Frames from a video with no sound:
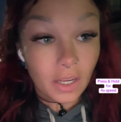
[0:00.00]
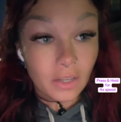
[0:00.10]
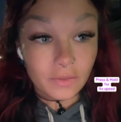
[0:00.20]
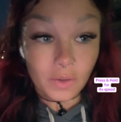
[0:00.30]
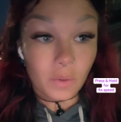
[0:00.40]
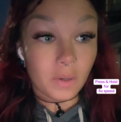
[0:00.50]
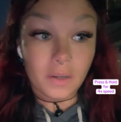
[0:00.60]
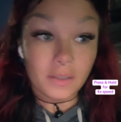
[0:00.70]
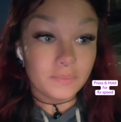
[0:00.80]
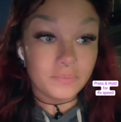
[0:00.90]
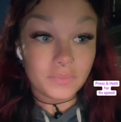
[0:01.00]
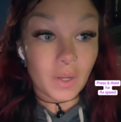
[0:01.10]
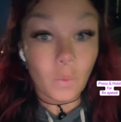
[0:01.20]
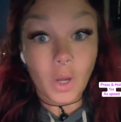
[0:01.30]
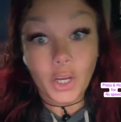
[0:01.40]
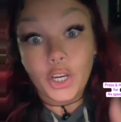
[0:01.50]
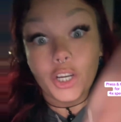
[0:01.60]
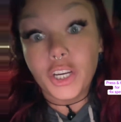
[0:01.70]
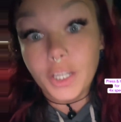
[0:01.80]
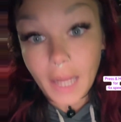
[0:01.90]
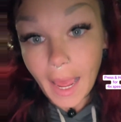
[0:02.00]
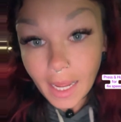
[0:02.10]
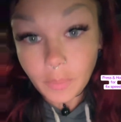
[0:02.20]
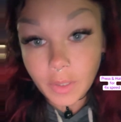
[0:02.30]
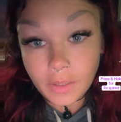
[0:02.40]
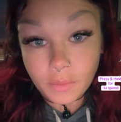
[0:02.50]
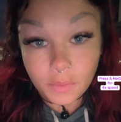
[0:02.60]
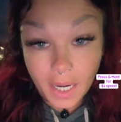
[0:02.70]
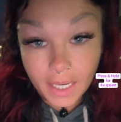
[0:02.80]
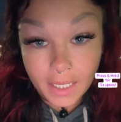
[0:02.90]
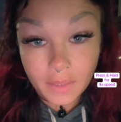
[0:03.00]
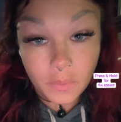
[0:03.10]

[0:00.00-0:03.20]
for what could happen, right?